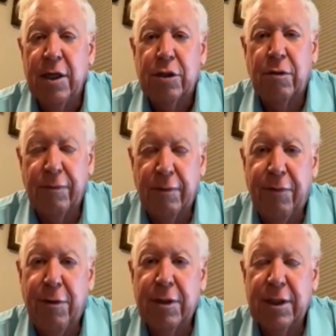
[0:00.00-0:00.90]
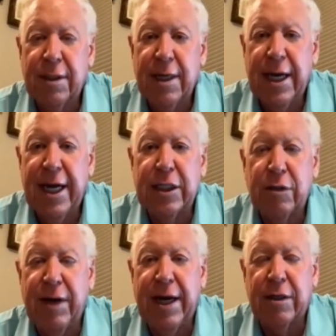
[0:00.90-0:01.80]
So the first X
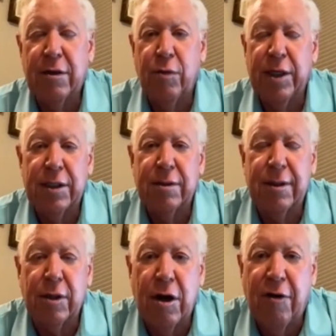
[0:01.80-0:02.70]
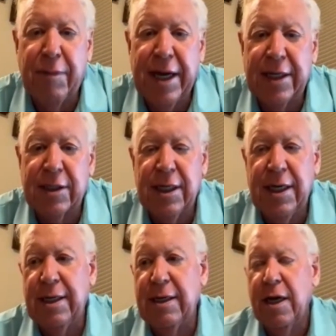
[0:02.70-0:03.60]
Factor was the Golf
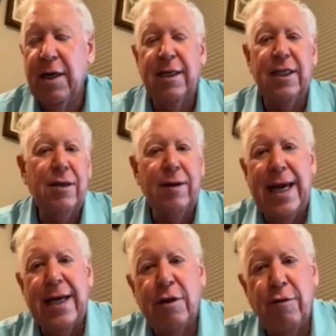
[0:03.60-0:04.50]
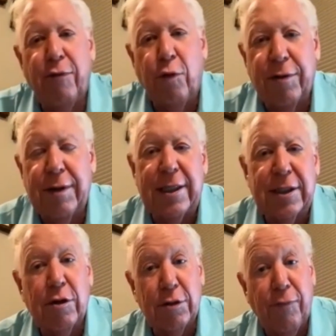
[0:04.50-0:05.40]
Magazine. They said you can't do four things.
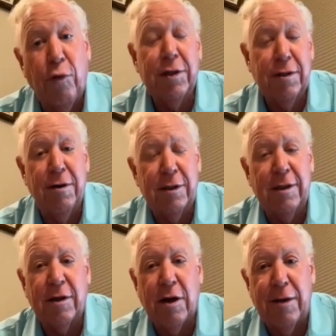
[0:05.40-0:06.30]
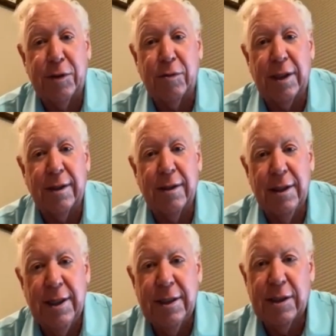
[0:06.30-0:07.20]
There's four turns in the golf swing: the
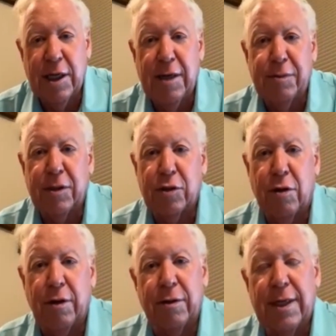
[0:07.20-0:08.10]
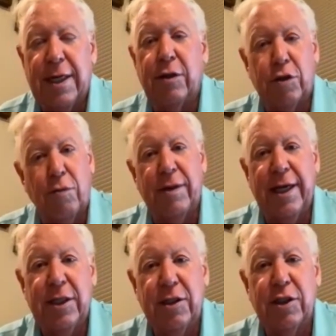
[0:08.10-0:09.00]
knees, the hips, the shoulders, and there's a
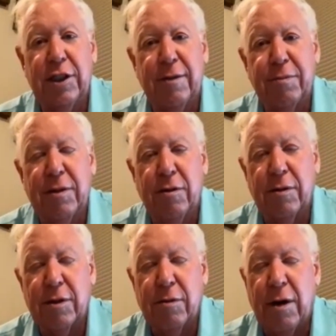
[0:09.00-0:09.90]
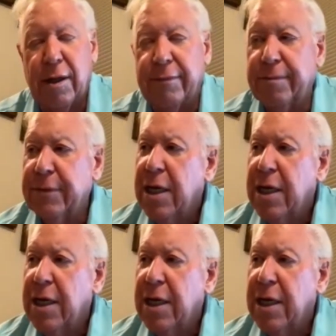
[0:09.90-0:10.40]
relationship to all of them.